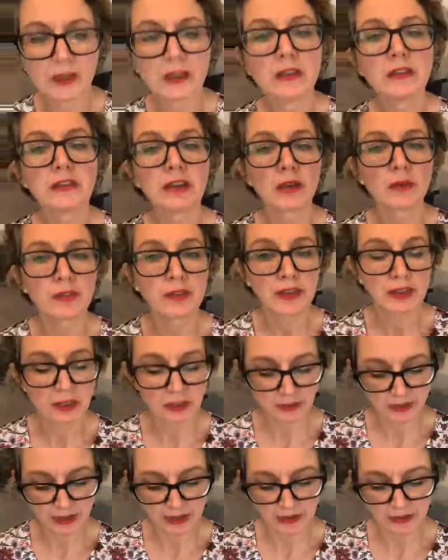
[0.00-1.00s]
So thank
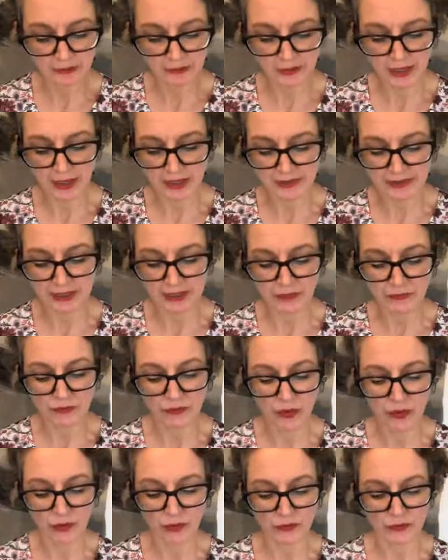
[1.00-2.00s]
you, Alice, for getting
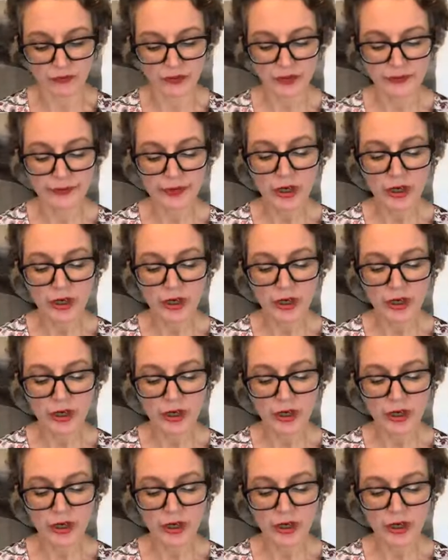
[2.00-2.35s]
involved.